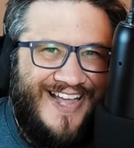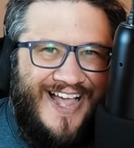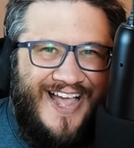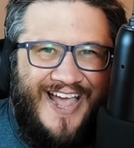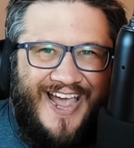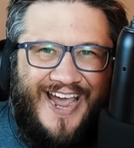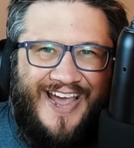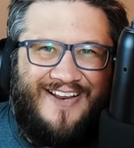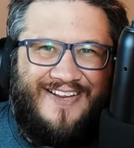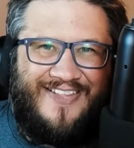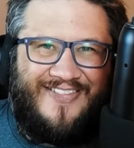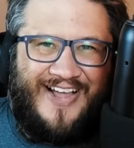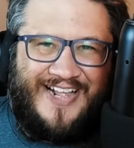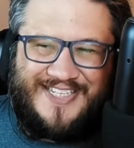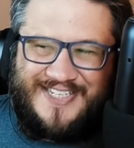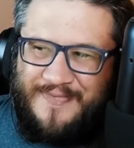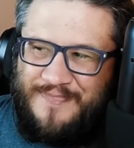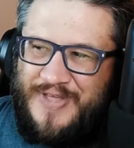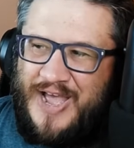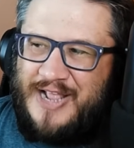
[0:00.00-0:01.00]
And
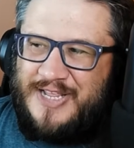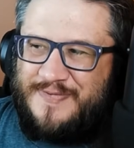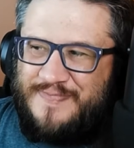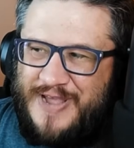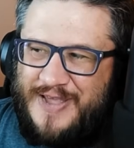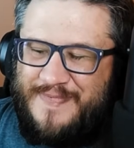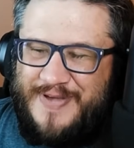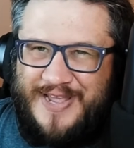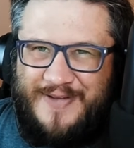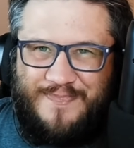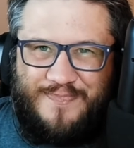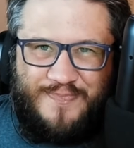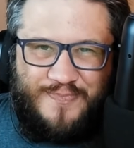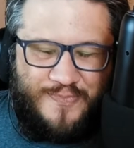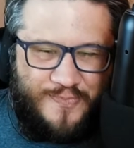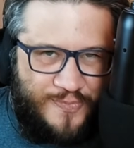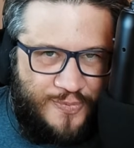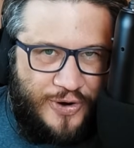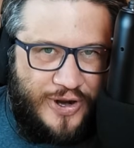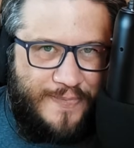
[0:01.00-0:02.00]
that's maybe
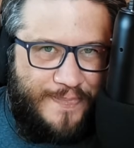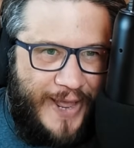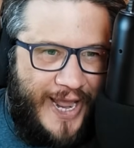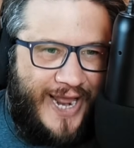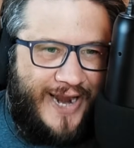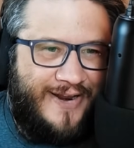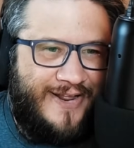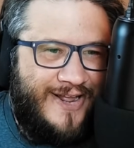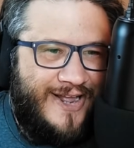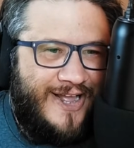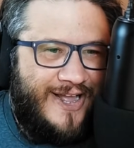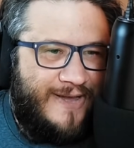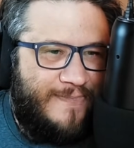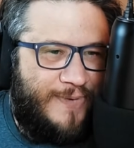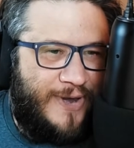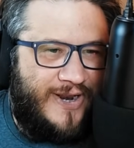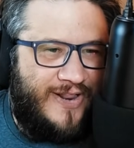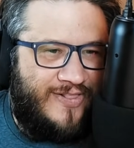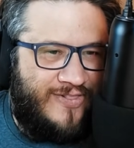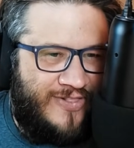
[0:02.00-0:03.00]
pretty bad.
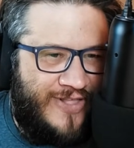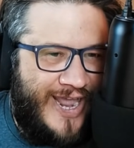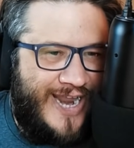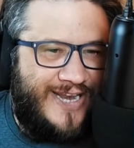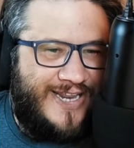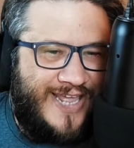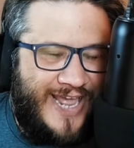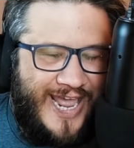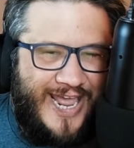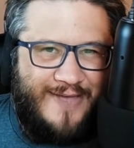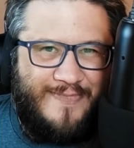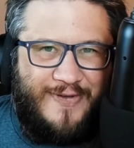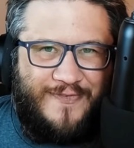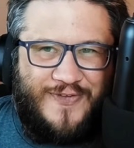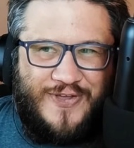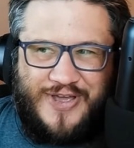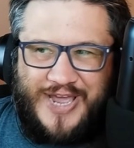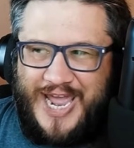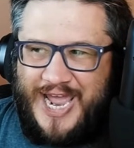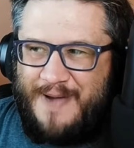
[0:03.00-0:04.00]
But late game, if
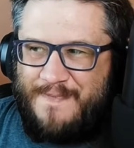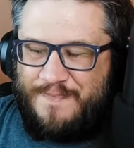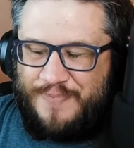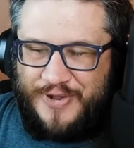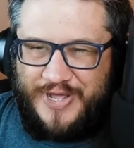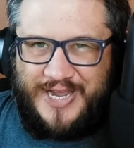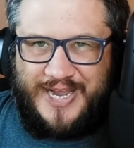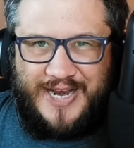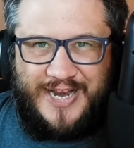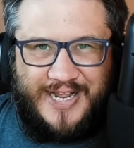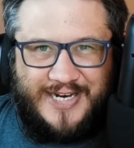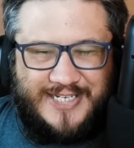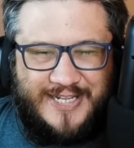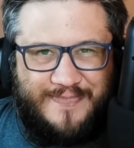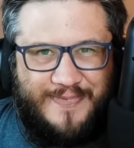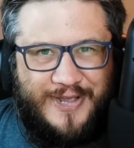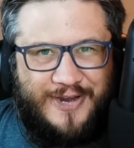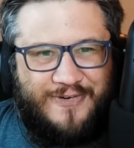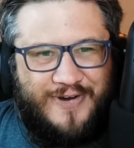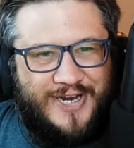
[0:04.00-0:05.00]
you can't blink an
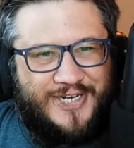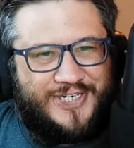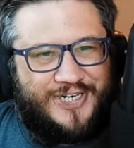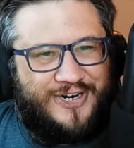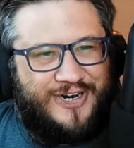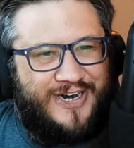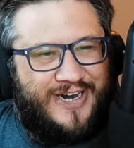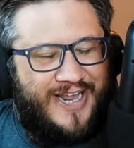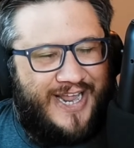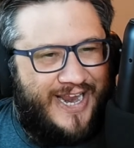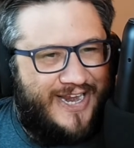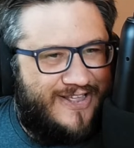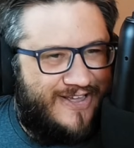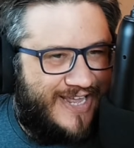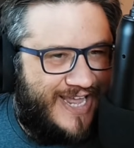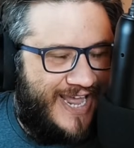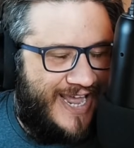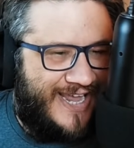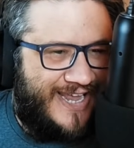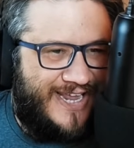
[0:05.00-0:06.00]
ETB creature and you
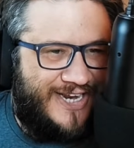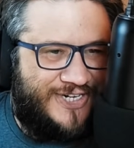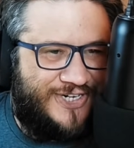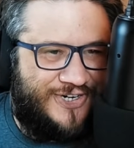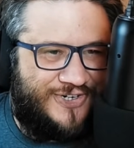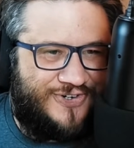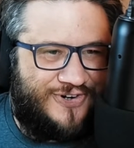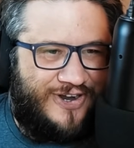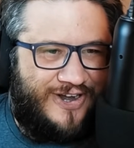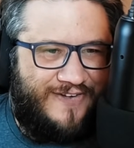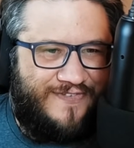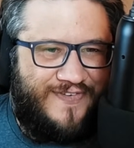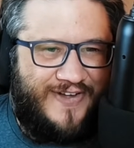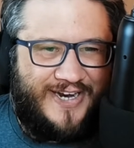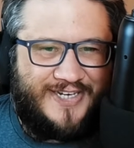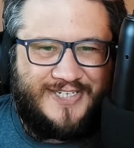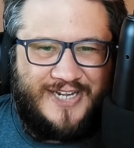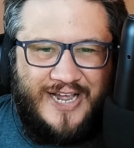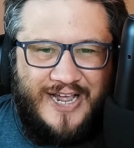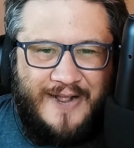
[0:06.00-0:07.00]
can't get your draw
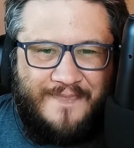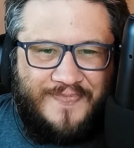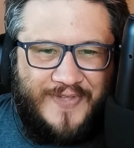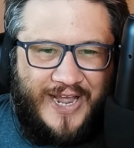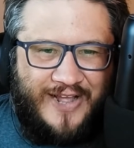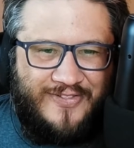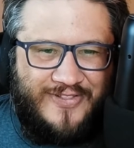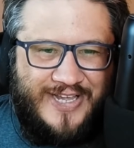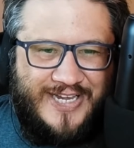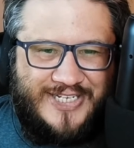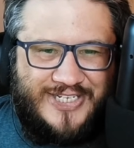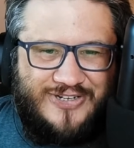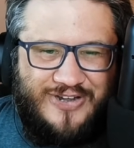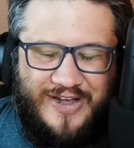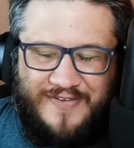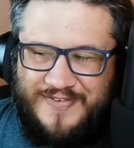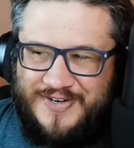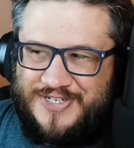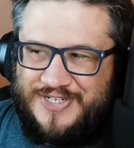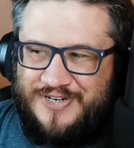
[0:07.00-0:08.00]
effect, at least you
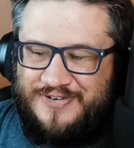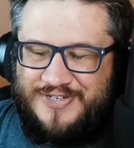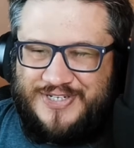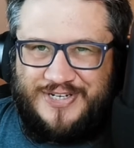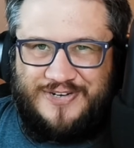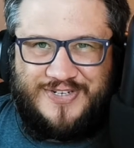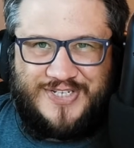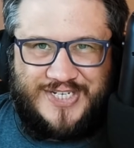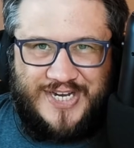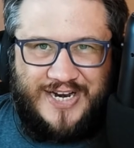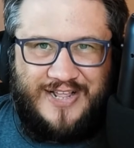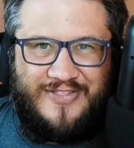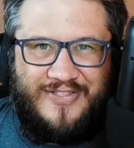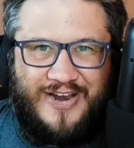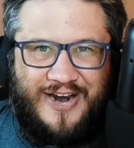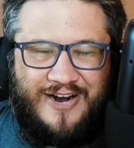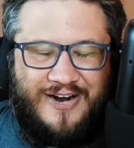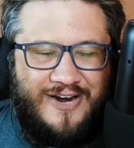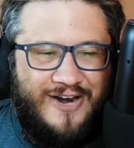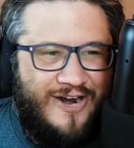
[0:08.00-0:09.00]
have a 2/2 sitting
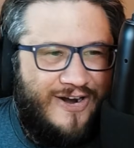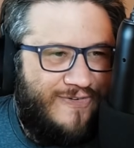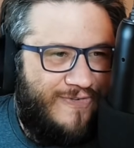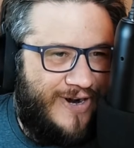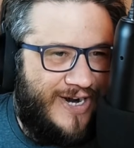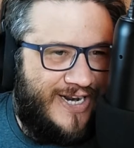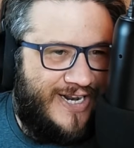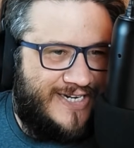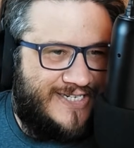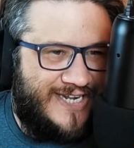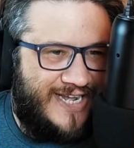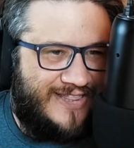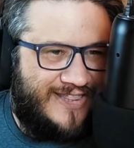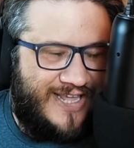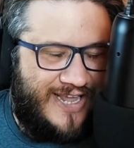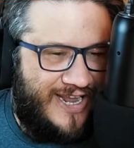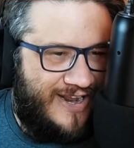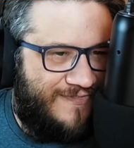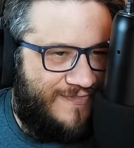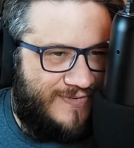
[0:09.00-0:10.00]
there ready to take
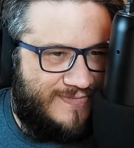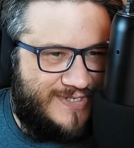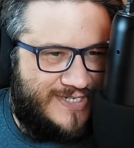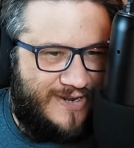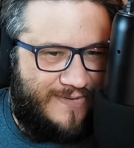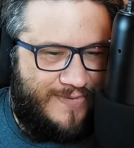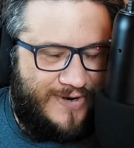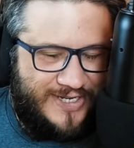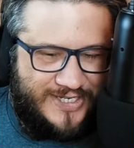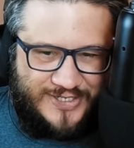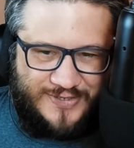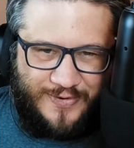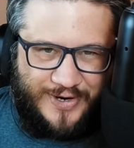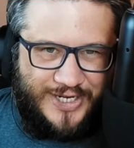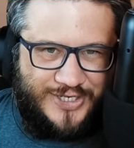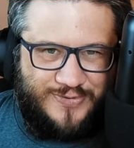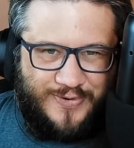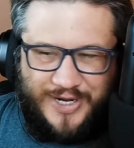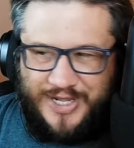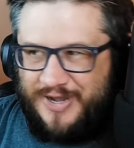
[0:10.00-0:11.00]
the hit from somebody's
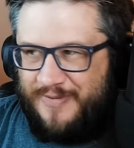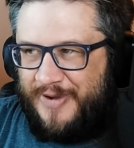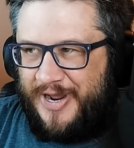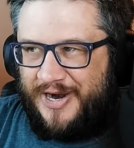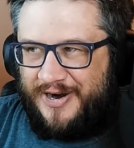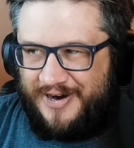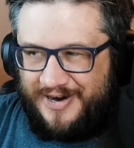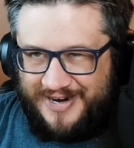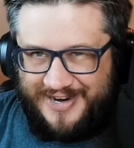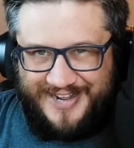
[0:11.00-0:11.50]
2020 commander.